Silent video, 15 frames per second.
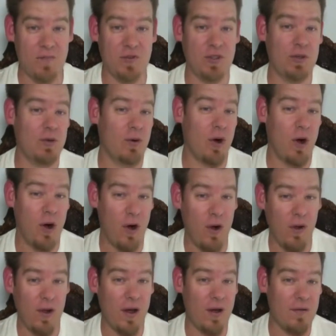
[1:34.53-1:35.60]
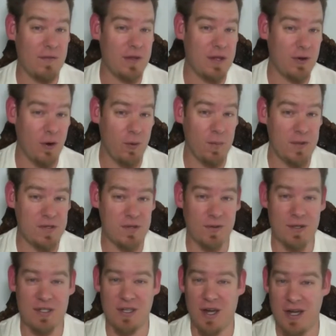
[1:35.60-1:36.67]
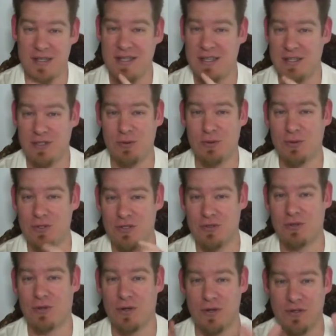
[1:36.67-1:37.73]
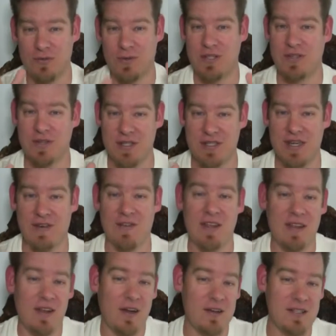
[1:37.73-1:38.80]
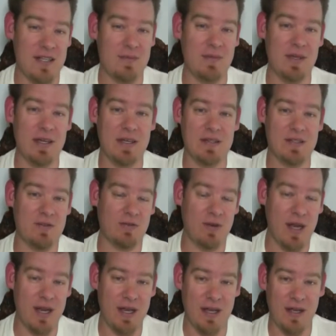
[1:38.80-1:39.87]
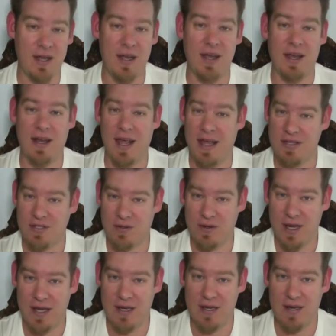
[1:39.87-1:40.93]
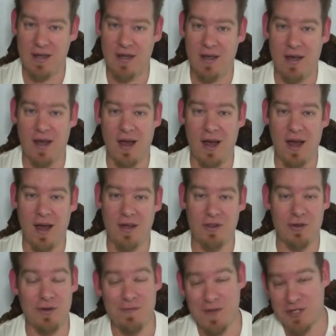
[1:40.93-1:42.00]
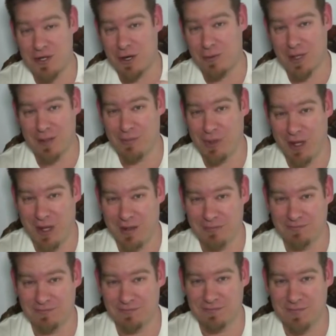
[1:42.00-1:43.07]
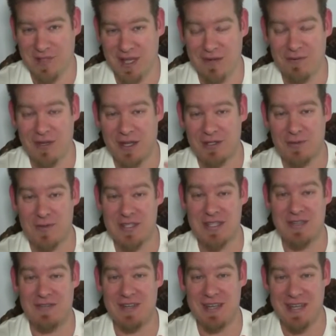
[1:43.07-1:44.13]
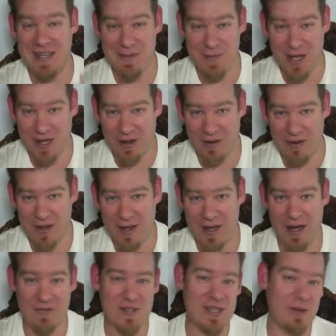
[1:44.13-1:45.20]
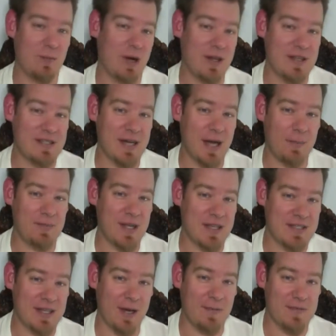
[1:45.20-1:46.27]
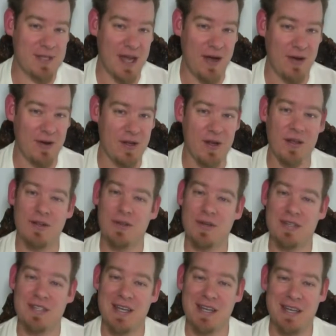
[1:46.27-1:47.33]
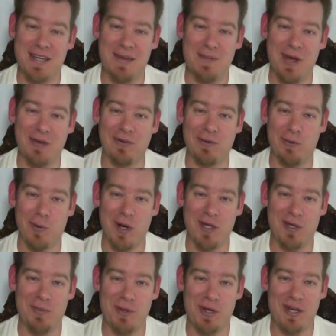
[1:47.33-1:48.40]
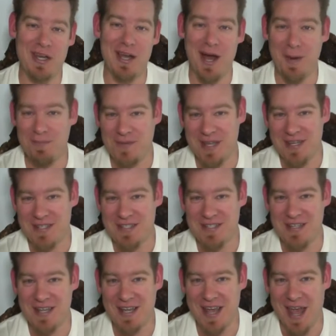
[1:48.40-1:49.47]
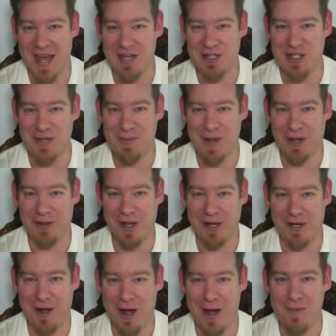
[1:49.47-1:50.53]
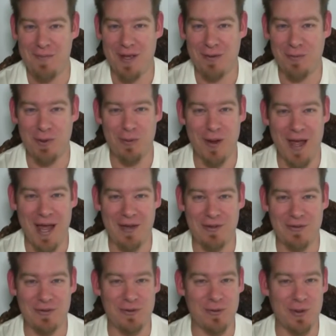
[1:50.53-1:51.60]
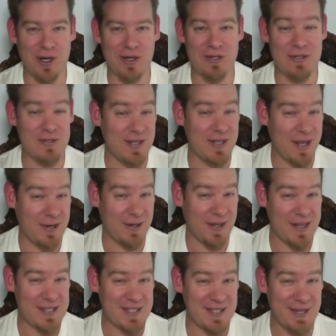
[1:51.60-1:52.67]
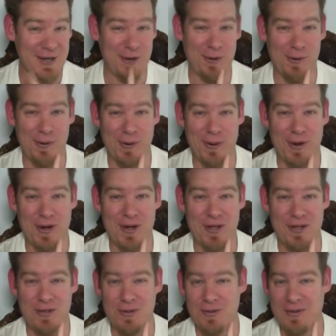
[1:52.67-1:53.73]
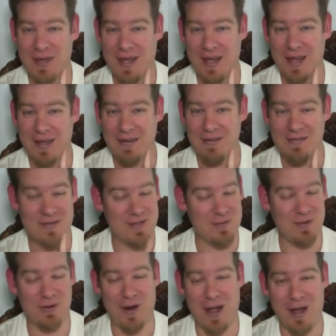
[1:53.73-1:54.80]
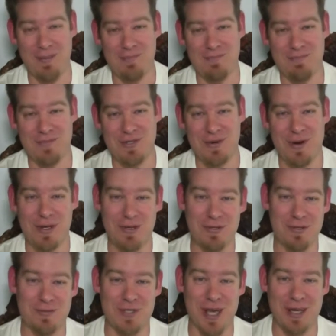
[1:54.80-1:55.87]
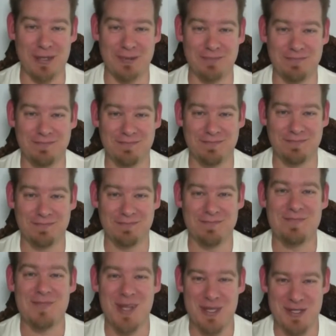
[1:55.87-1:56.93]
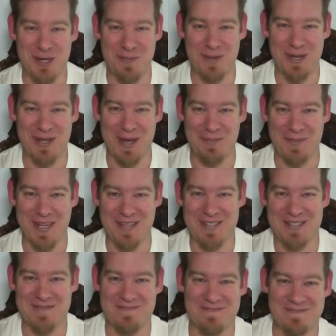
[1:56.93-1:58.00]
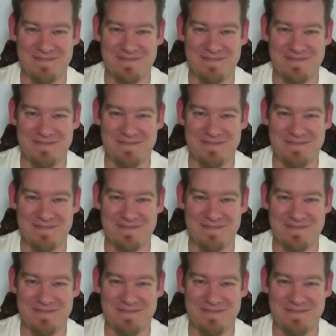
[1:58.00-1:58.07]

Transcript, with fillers: to all of the open source content, tools, tutorials, resources, everything that our team is creating and has created, uh, you can visit our written blog. Now, if you'd like to receive an email every time one of these updates comes out, you can send an email to onecommunityupdates at gmail.com and we will add you to our newsletter list, or you can subscribe to our YouTube channel. Let's jump into the updates.